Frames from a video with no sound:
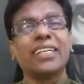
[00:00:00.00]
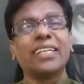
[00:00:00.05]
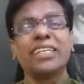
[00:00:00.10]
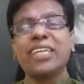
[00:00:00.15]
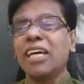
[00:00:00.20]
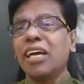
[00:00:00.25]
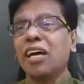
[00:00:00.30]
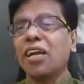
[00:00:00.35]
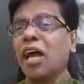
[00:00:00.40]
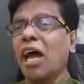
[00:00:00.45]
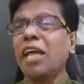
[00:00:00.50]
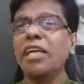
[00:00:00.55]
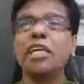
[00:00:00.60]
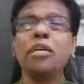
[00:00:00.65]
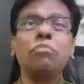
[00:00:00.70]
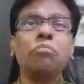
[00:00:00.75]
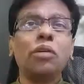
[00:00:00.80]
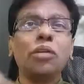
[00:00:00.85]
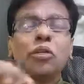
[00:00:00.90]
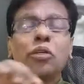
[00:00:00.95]
they are
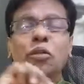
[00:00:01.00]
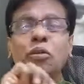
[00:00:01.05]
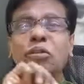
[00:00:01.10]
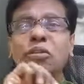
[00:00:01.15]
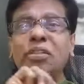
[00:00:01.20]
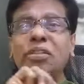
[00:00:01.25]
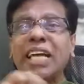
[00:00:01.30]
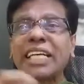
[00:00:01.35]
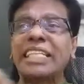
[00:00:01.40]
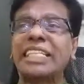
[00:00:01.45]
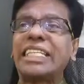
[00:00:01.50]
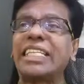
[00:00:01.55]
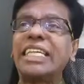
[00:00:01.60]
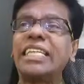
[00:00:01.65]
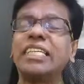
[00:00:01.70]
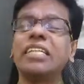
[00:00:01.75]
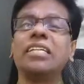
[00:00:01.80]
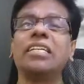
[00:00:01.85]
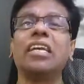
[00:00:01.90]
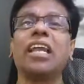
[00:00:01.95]
unable to
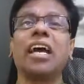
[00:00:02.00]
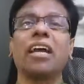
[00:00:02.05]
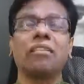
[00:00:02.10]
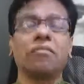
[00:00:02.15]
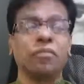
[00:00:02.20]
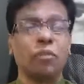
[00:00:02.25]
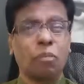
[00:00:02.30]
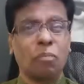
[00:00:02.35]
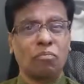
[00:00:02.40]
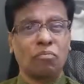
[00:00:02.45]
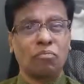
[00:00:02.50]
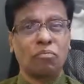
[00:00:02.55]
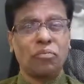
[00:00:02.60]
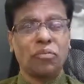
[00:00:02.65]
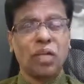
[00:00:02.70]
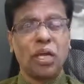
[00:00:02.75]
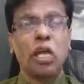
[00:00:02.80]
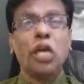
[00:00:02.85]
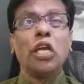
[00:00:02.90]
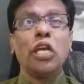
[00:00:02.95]
succeed in life.
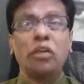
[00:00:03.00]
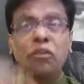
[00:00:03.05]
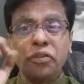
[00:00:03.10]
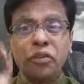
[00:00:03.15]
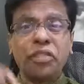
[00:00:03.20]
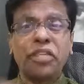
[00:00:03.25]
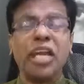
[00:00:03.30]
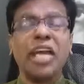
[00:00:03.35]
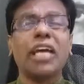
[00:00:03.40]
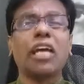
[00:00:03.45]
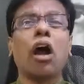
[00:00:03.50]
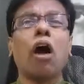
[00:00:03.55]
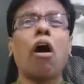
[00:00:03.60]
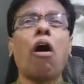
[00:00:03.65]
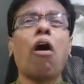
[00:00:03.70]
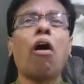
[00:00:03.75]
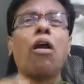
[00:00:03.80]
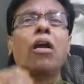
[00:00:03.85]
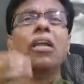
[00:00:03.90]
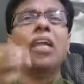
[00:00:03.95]
If you take
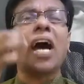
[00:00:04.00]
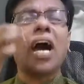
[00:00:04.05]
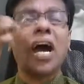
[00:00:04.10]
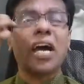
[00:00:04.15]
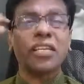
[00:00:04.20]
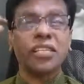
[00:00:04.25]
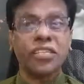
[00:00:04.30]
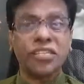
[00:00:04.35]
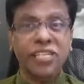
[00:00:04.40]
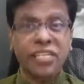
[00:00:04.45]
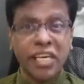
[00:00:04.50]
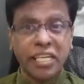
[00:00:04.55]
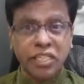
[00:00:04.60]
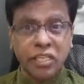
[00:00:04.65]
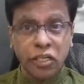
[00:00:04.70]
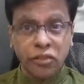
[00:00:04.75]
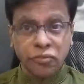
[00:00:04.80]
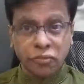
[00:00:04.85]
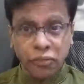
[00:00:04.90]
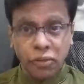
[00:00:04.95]
all
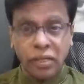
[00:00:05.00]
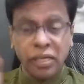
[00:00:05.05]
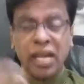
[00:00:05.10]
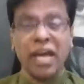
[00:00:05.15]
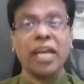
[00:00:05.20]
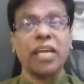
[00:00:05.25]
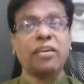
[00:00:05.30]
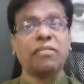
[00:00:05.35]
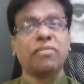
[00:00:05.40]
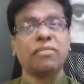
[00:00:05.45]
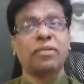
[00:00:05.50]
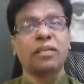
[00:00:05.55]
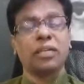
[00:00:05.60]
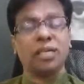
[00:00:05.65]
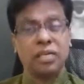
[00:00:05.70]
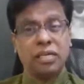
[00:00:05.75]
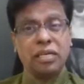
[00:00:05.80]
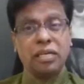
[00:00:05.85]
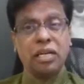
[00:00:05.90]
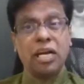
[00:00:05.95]
unsuccessful life,
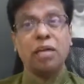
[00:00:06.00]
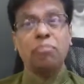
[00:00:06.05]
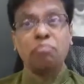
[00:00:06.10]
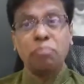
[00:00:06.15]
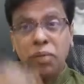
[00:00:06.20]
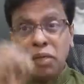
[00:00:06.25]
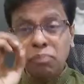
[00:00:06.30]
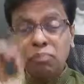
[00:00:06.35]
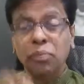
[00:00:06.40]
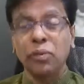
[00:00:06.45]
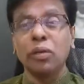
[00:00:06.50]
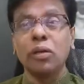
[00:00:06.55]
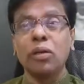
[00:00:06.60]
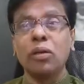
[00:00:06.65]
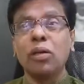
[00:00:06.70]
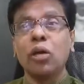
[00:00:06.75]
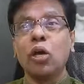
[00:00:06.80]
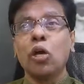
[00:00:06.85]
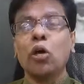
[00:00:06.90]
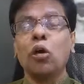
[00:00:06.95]
people
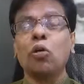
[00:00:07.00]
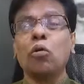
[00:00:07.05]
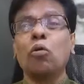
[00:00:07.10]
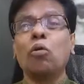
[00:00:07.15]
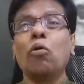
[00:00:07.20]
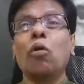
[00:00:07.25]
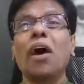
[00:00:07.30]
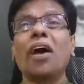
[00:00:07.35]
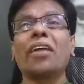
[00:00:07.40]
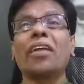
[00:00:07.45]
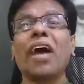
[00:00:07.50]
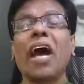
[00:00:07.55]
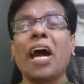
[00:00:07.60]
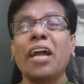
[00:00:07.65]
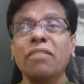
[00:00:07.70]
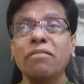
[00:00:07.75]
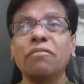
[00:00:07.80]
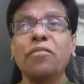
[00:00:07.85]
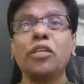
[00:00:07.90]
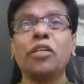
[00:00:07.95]
who are
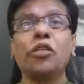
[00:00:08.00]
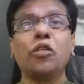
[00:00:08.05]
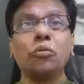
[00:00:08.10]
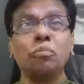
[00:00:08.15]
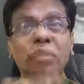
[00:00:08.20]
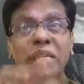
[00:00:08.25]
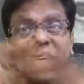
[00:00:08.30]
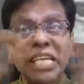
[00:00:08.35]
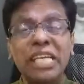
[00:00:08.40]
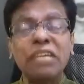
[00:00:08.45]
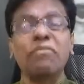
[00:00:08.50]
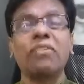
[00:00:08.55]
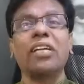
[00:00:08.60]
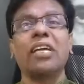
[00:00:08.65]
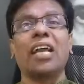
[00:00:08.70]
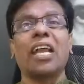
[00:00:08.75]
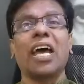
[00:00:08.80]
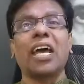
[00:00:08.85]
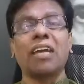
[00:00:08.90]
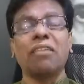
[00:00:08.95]
unfit to believe
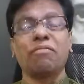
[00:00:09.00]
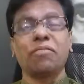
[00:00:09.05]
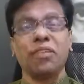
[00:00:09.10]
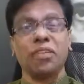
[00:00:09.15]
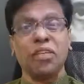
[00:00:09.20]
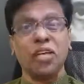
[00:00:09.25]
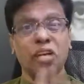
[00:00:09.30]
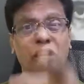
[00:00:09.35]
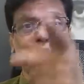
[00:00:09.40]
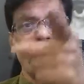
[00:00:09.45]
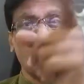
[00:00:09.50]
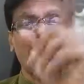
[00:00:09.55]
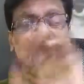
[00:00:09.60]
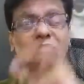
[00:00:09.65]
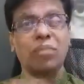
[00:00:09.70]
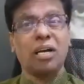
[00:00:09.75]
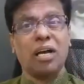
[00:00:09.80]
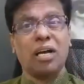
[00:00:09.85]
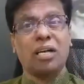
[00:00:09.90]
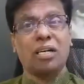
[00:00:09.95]
in life, they are all
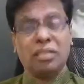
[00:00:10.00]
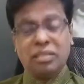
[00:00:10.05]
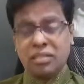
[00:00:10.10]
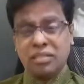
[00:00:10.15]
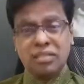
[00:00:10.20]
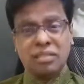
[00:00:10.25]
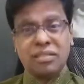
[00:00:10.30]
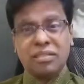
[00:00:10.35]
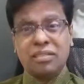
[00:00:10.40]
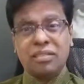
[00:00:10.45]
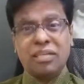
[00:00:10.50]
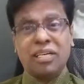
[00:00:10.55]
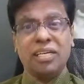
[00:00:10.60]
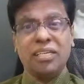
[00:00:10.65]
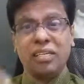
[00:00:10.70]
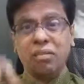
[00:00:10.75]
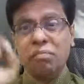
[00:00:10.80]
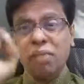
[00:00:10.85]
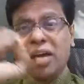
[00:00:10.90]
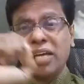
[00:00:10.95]
in
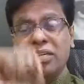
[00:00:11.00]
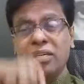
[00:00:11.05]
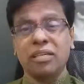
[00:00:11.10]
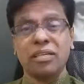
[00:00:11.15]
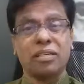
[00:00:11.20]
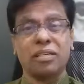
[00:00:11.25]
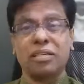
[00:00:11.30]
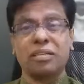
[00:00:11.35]
the mind,